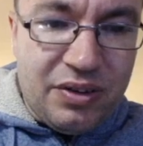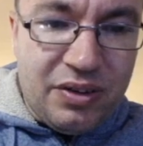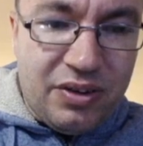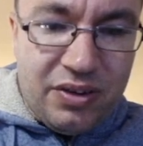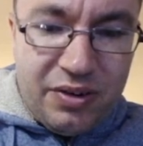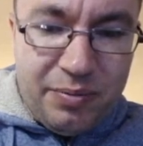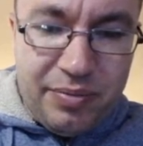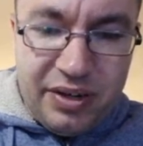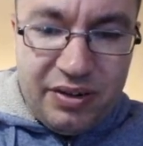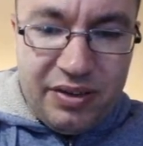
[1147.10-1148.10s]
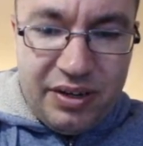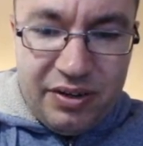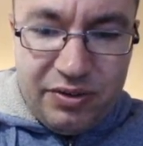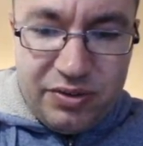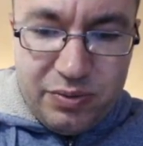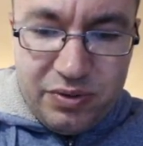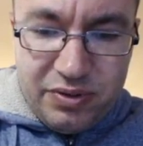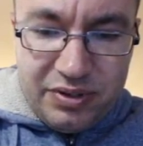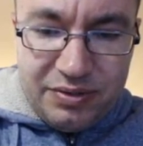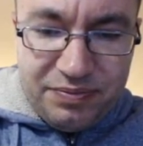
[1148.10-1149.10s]
are better than no
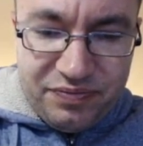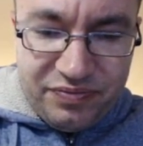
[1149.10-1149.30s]
swirls.